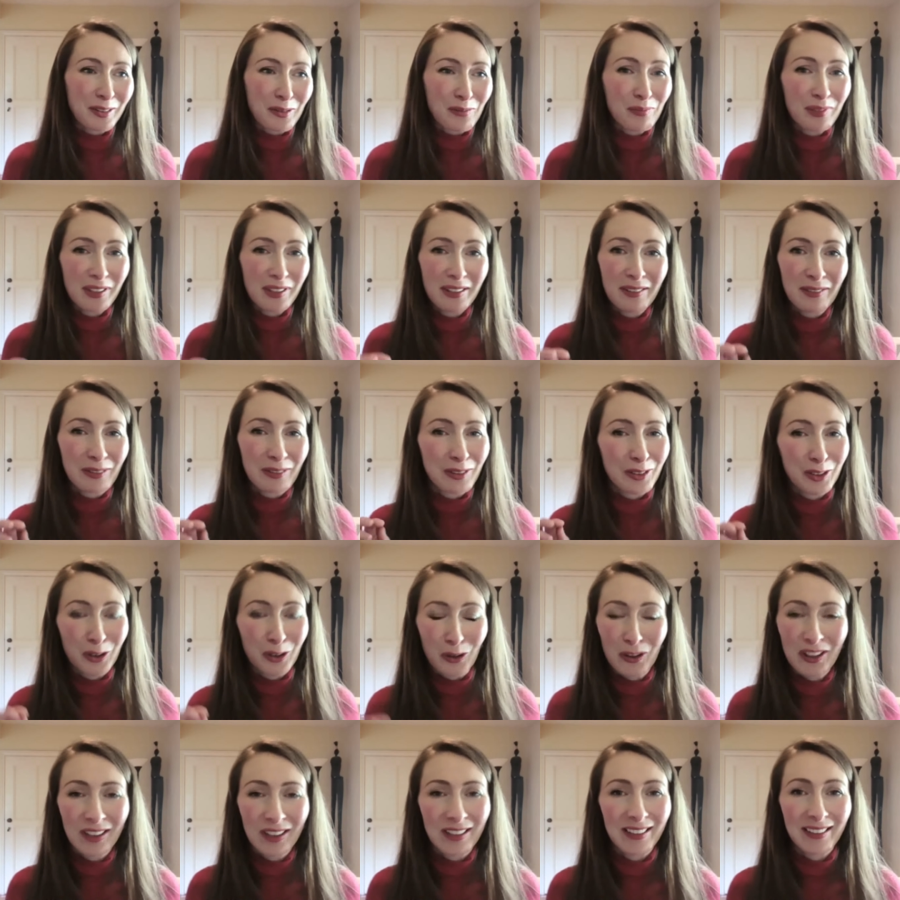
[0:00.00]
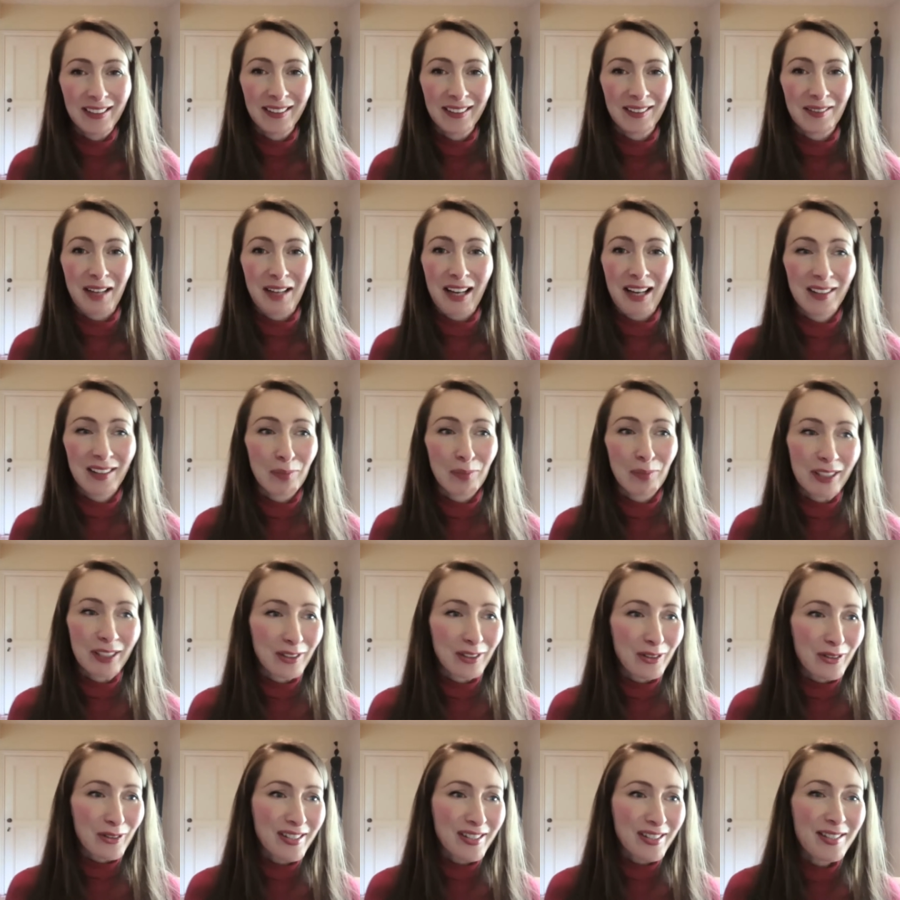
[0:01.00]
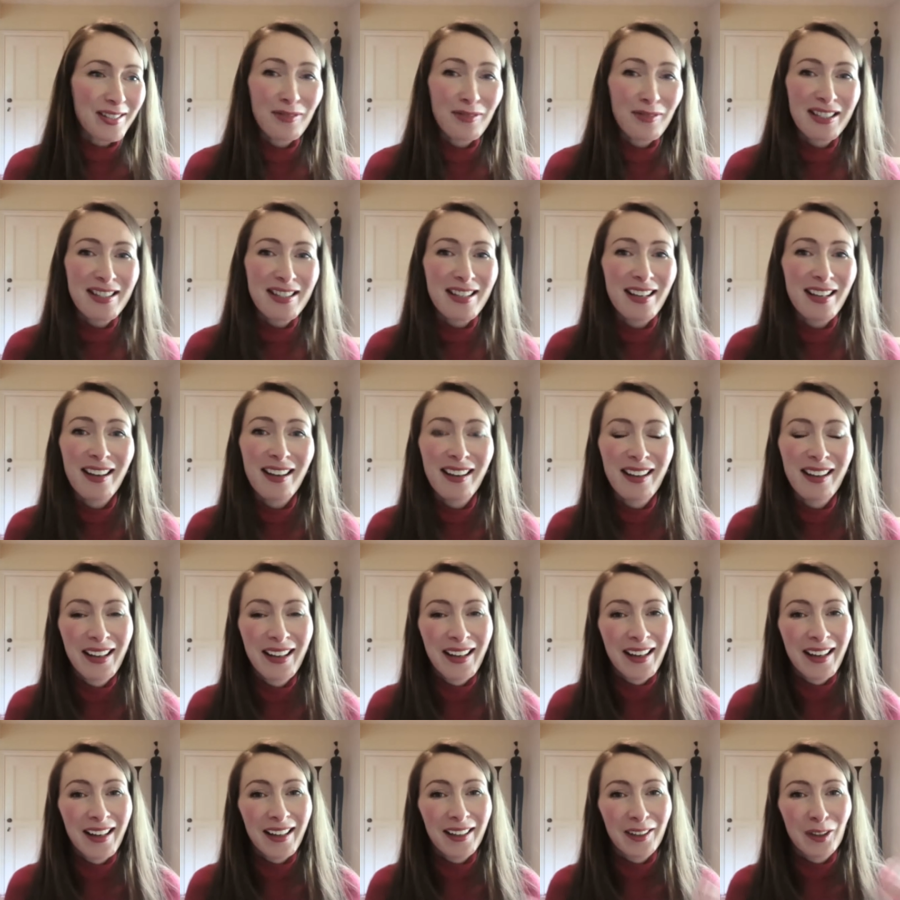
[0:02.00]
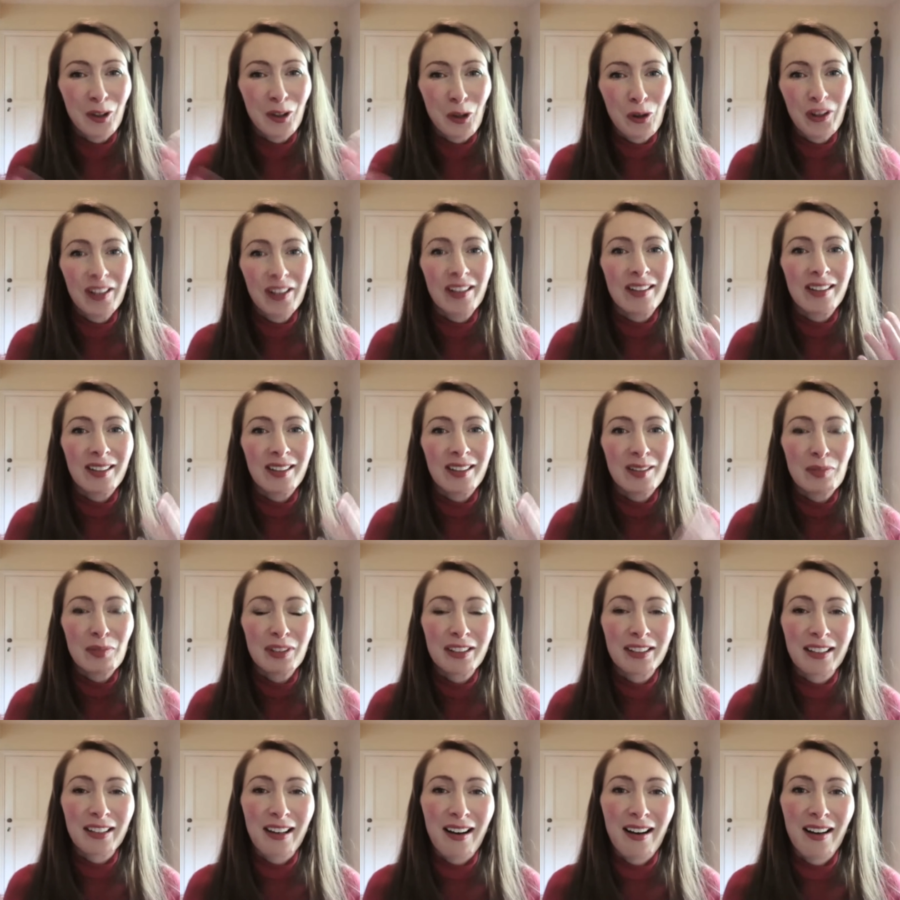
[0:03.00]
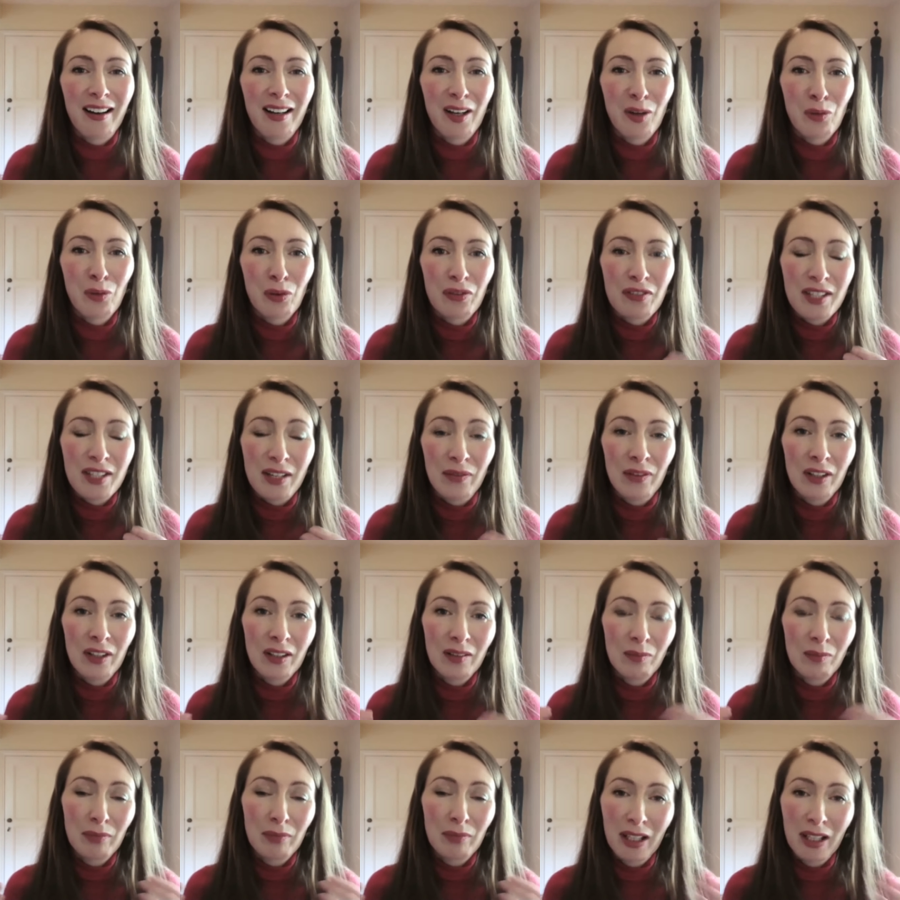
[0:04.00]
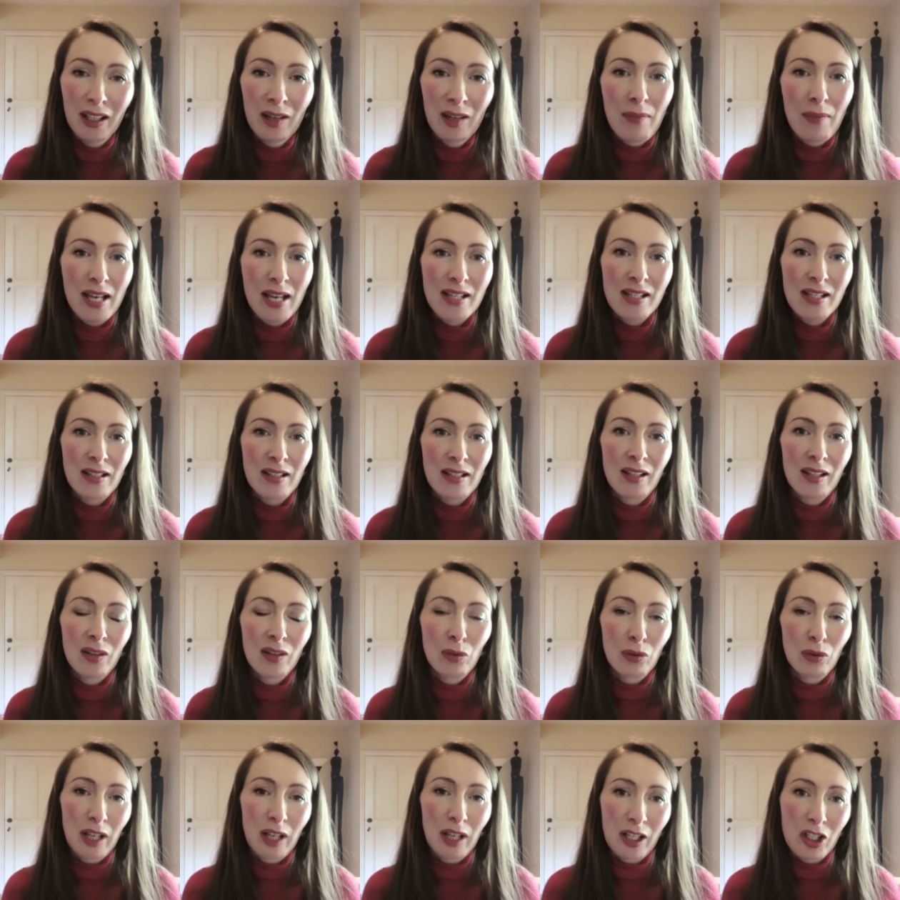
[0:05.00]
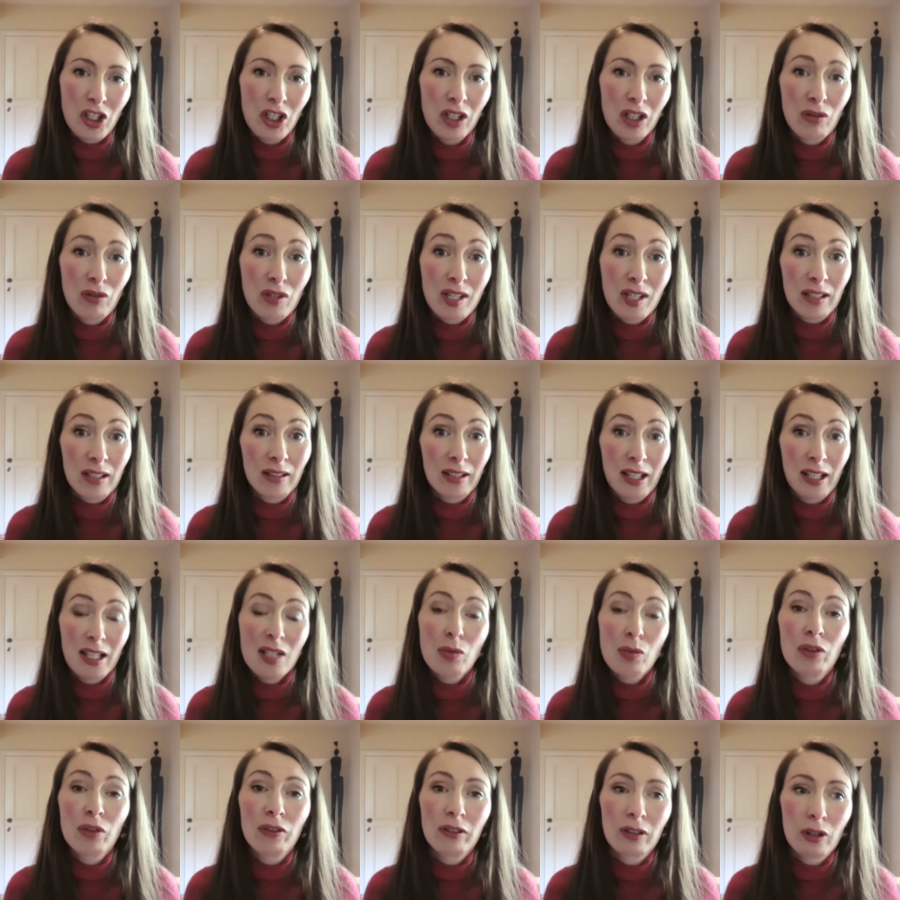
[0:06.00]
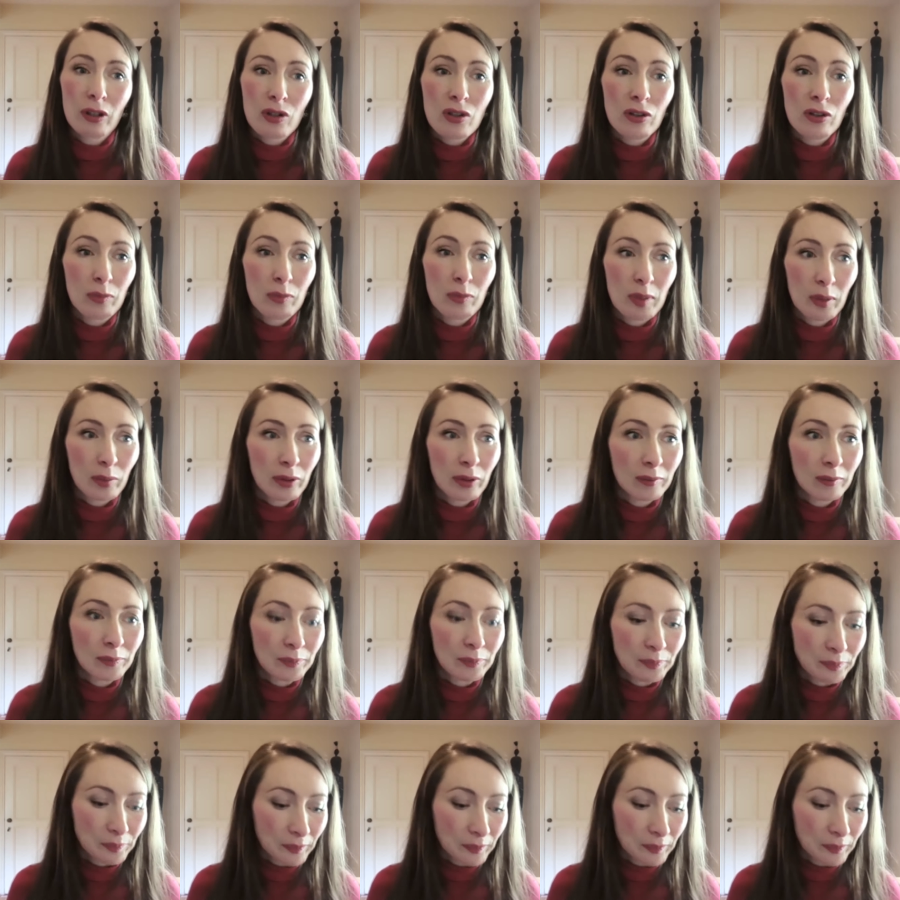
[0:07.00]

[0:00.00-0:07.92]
being totally on the plinthus, as we say, and going a little bit higher with something mega amazing that would actually resonate with lots of people.